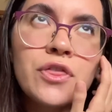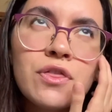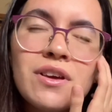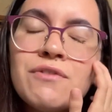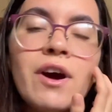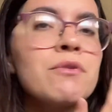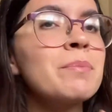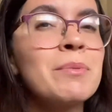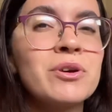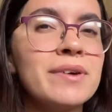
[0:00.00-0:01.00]
if I
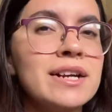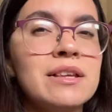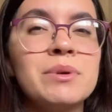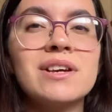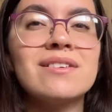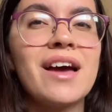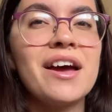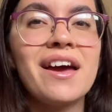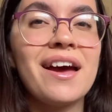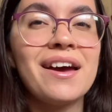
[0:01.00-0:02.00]
remember correctly, because
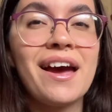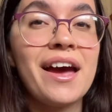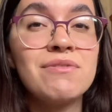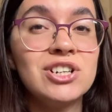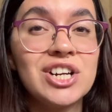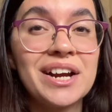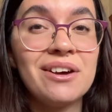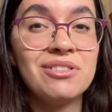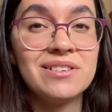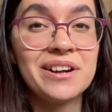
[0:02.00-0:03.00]
I haven't checked
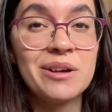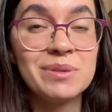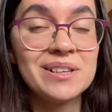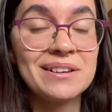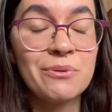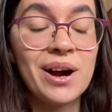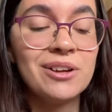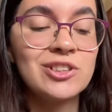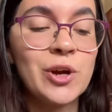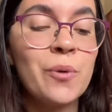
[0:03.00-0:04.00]
out the synopsis in a
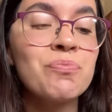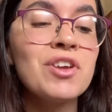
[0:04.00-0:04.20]
while, so